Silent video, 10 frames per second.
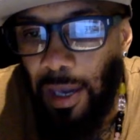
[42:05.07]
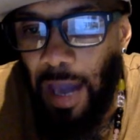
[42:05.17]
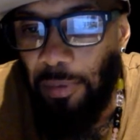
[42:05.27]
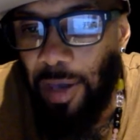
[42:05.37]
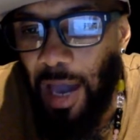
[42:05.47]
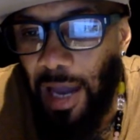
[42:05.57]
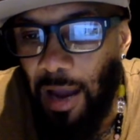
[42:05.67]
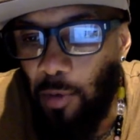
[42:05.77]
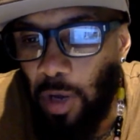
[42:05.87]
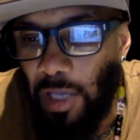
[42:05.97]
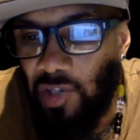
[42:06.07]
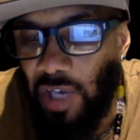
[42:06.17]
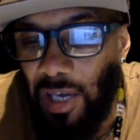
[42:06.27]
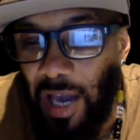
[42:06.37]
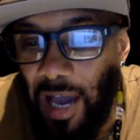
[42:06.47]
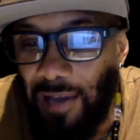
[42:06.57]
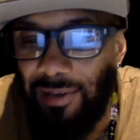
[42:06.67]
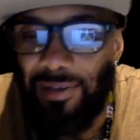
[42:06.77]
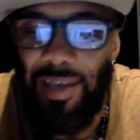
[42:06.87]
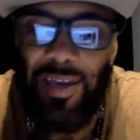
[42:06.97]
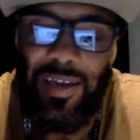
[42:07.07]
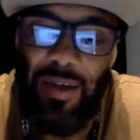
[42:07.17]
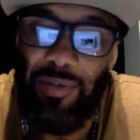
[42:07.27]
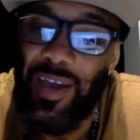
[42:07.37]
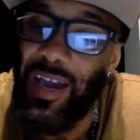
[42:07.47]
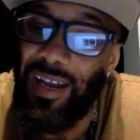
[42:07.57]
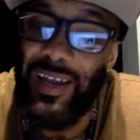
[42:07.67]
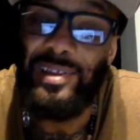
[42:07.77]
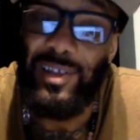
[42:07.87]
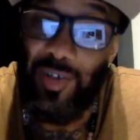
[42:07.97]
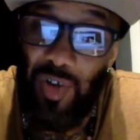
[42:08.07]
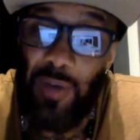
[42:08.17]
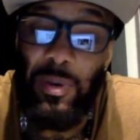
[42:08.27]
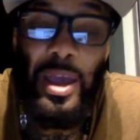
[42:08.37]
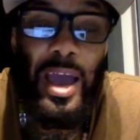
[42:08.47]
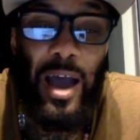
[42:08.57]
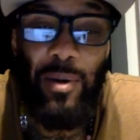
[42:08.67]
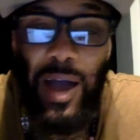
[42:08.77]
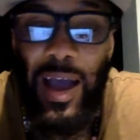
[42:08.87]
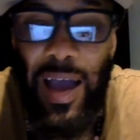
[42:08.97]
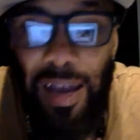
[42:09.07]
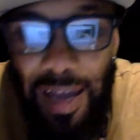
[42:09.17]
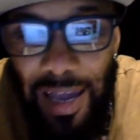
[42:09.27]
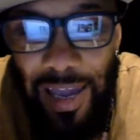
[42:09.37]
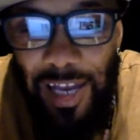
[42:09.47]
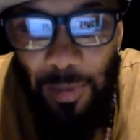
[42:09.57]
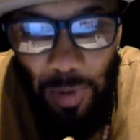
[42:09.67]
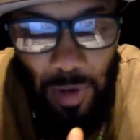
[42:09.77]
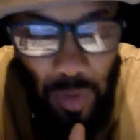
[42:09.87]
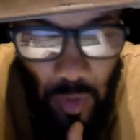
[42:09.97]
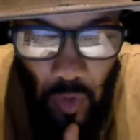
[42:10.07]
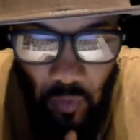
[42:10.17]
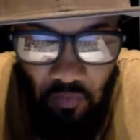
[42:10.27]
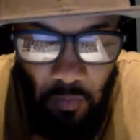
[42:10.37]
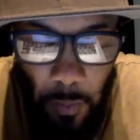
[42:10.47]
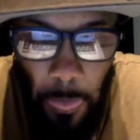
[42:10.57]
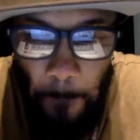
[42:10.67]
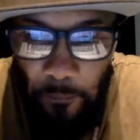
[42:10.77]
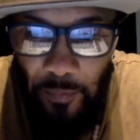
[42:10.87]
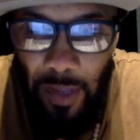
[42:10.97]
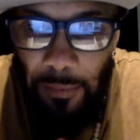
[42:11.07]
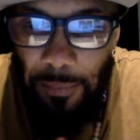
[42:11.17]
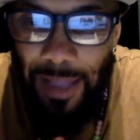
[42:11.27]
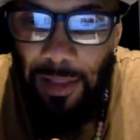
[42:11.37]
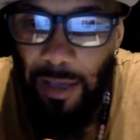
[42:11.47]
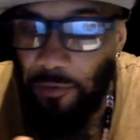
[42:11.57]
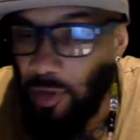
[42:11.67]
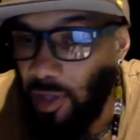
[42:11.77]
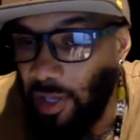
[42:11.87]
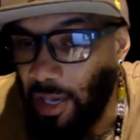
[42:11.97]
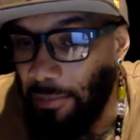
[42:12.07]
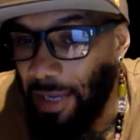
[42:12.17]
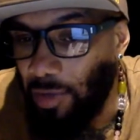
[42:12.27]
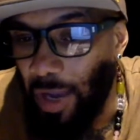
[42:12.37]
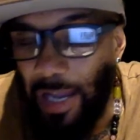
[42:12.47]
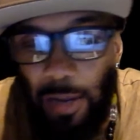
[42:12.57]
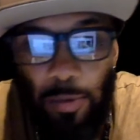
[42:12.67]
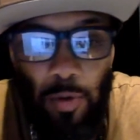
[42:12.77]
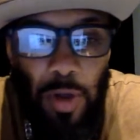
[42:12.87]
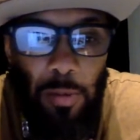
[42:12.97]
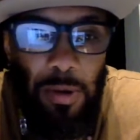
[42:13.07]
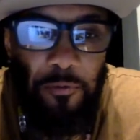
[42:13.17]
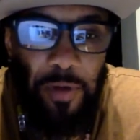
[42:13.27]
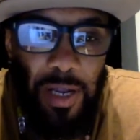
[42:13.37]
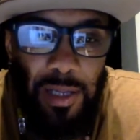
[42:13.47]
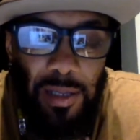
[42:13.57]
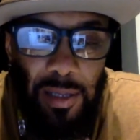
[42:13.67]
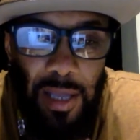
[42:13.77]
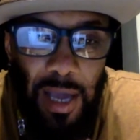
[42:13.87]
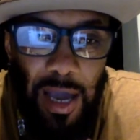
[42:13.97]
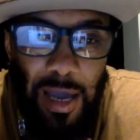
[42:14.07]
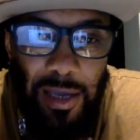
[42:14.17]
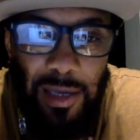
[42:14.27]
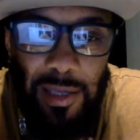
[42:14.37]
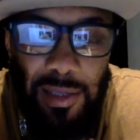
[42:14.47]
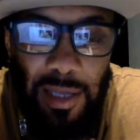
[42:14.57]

Capcana, Boca Chica. Hey, Capcana is a trip. I interview. Matt, if you're still here, Matthew, I interviewed one of my friends that he